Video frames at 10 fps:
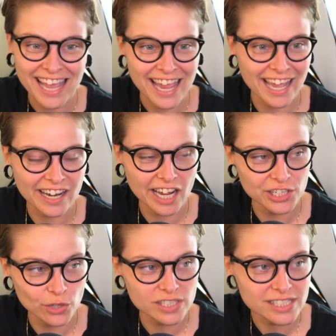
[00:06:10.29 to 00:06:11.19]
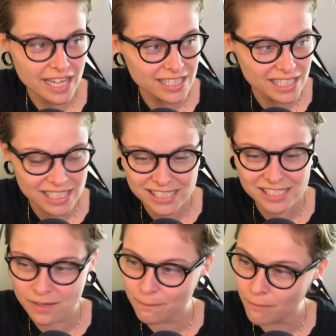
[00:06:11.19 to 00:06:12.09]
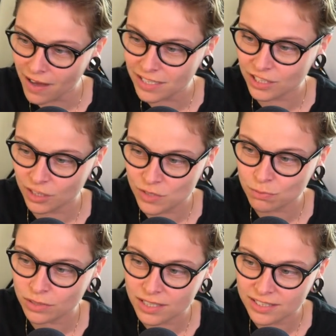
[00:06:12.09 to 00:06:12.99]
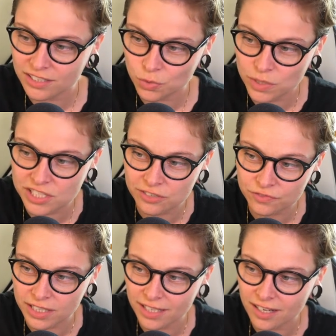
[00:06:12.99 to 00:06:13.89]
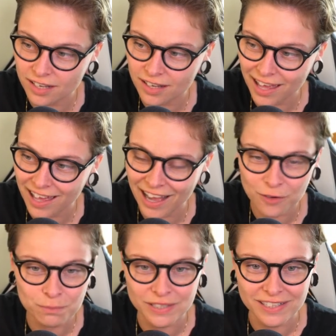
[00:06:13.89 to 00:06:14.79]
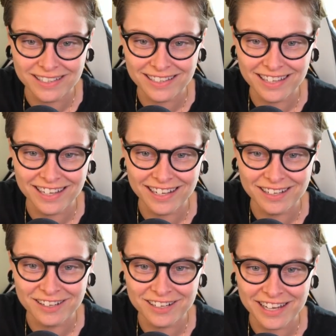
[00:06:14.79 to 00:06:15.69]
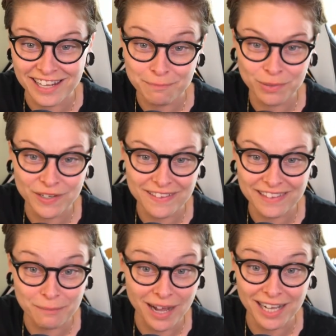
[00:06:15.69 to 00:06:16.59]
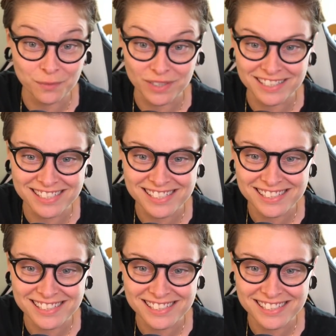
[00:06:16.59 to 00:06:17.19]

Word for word: And I noticed that his monitor was plugged into a different output than an input than mine was.